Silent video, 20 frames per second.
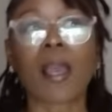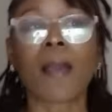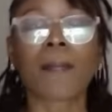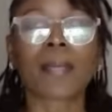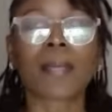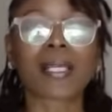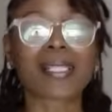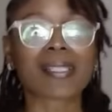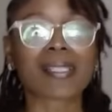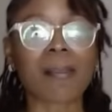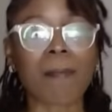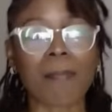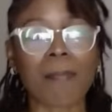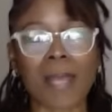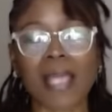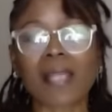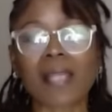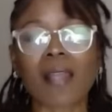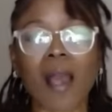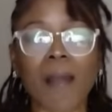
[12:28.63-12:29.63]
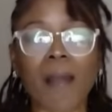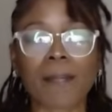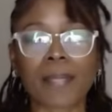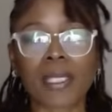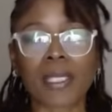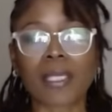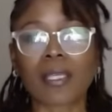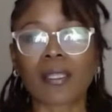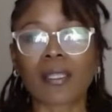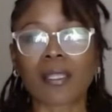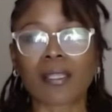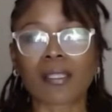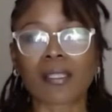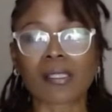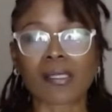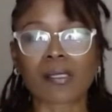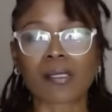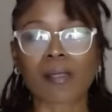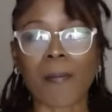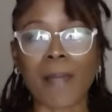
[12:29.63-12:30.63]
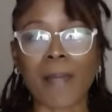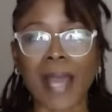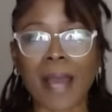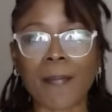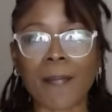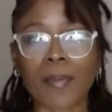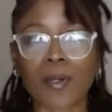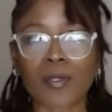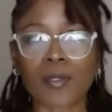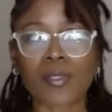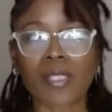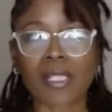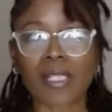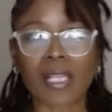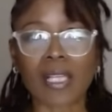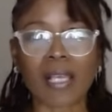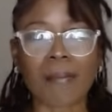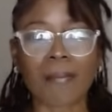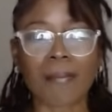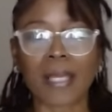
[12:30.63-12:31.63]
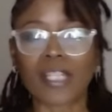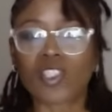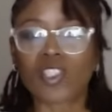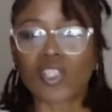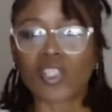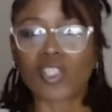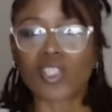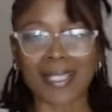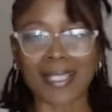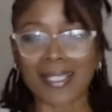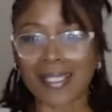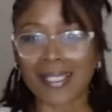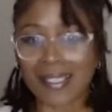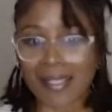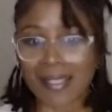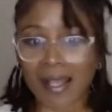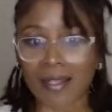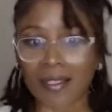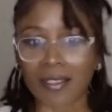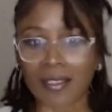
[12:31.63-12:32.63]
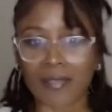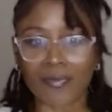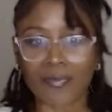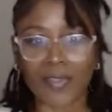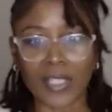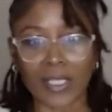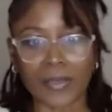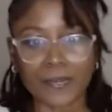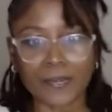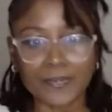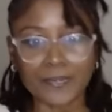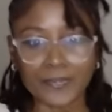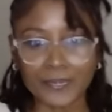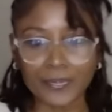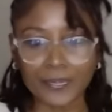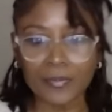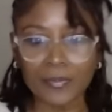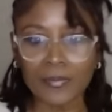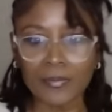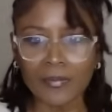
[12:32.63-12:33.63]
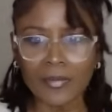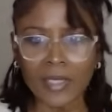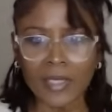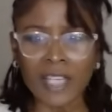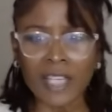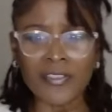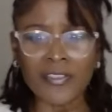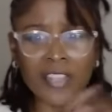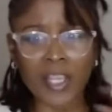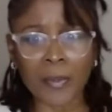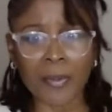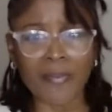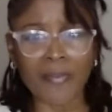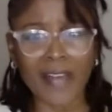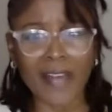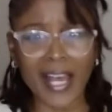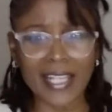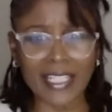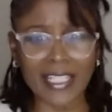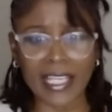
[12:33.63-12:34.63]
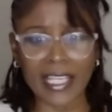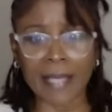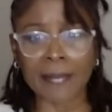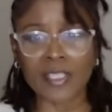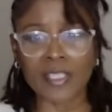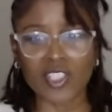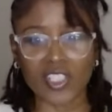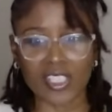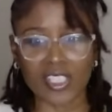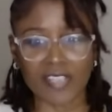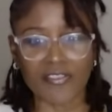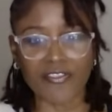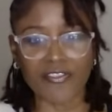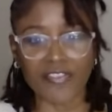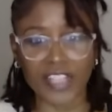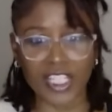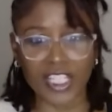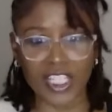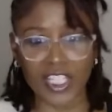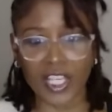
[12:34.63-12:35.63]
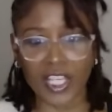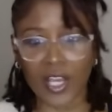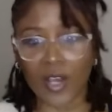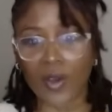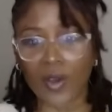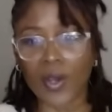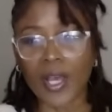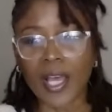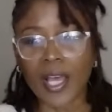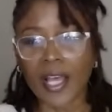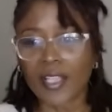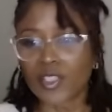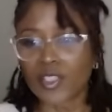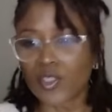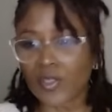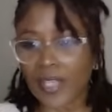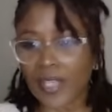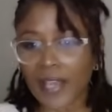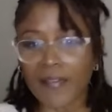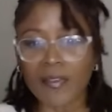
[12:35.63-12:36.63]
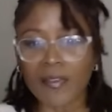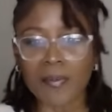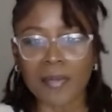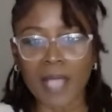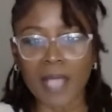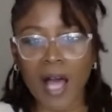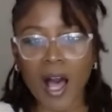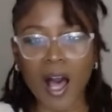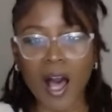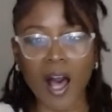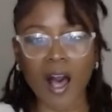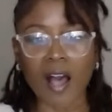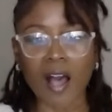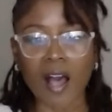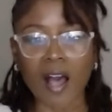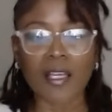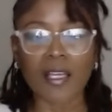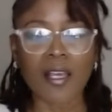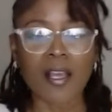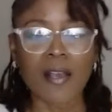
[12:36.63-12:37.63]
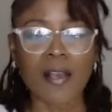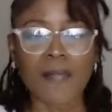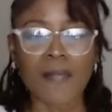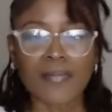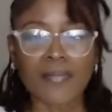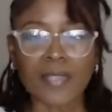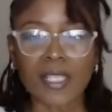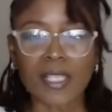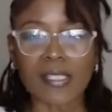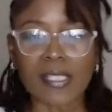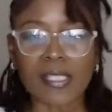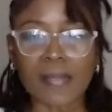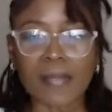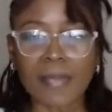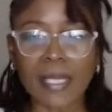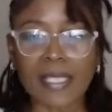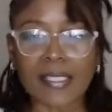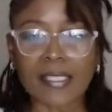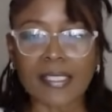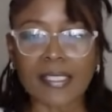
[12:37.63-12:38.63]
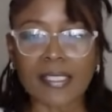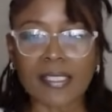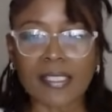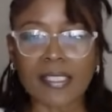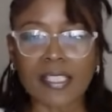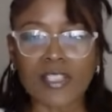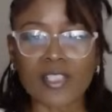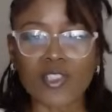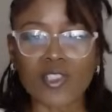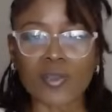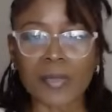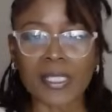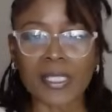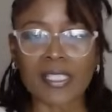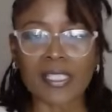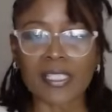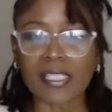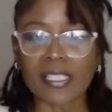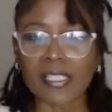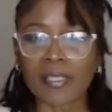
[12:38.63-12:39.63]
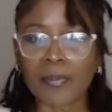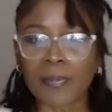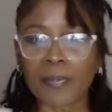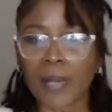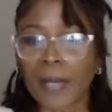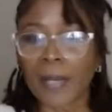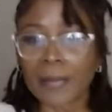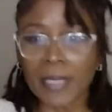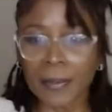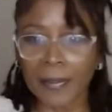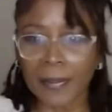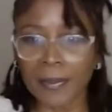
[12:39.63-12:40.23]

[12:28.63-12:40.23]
because it may not be that this is a bad person. It may just be that it's not a good fit. If they're providing images and video, do they have a blog? In some cases, it says you may see public